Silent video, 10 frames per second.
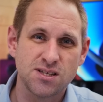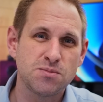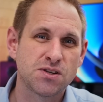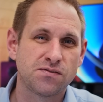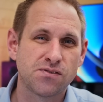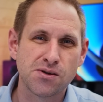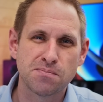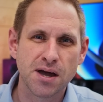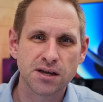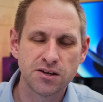seem to fight
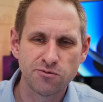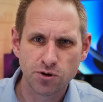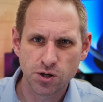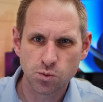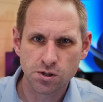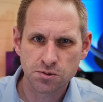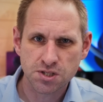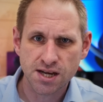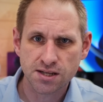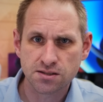back in real-world
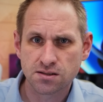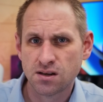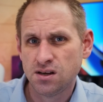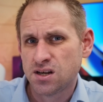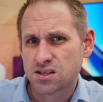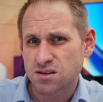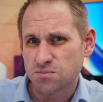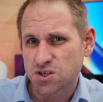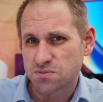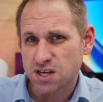tests,
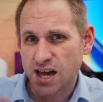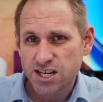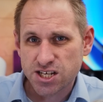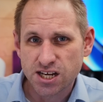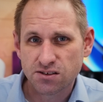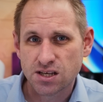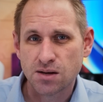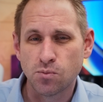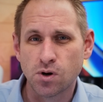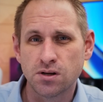sometimes edging out the
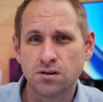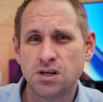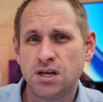M1,